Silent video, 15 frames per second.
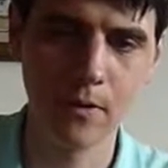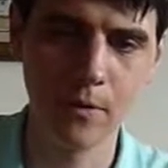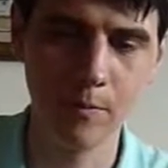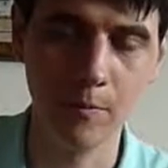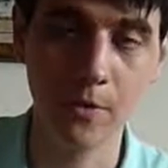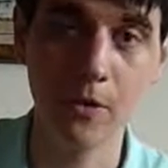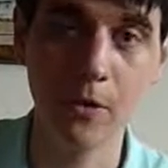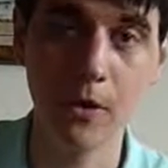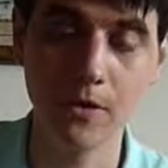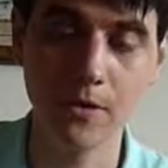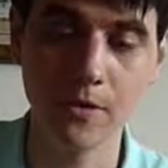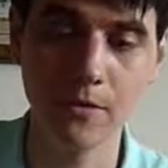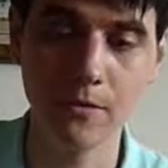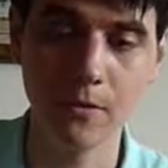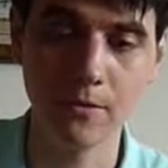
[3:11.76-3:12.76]
Can be
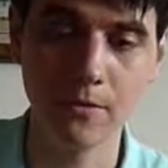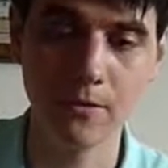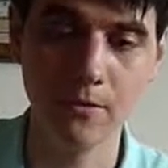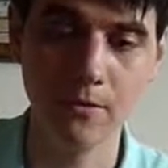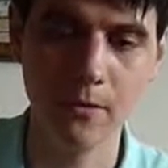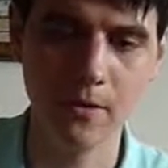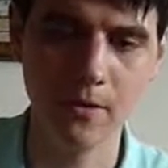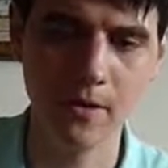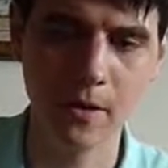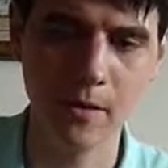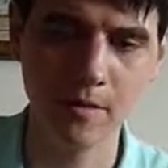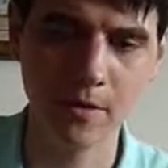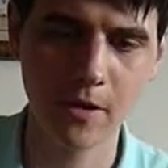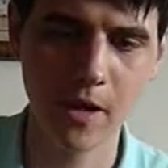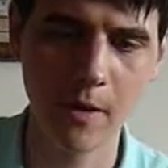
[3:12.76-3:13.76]
cautious not to
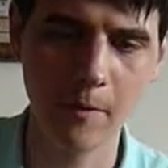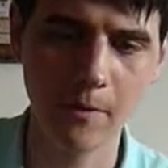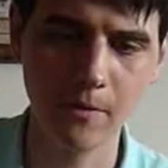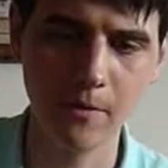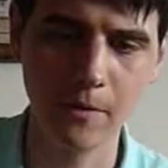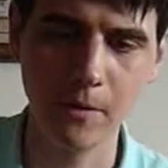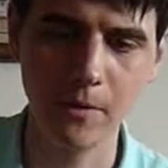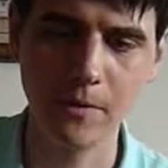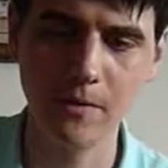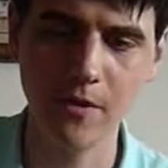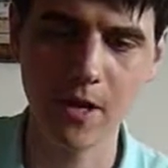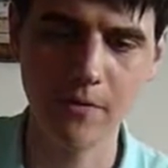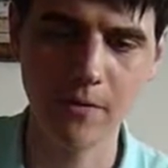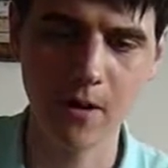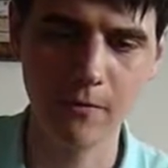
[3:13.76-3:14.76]
damage the cap. I really want to
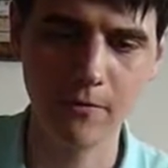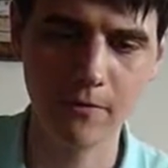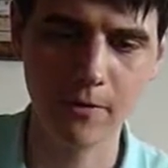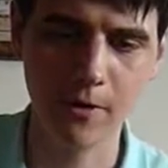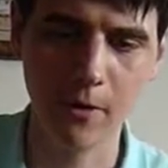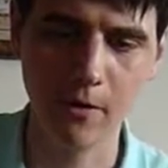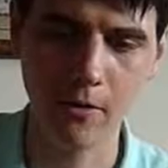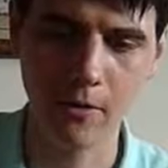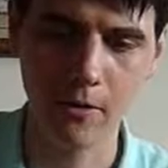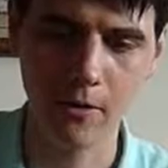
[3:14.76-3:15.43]
save that for now.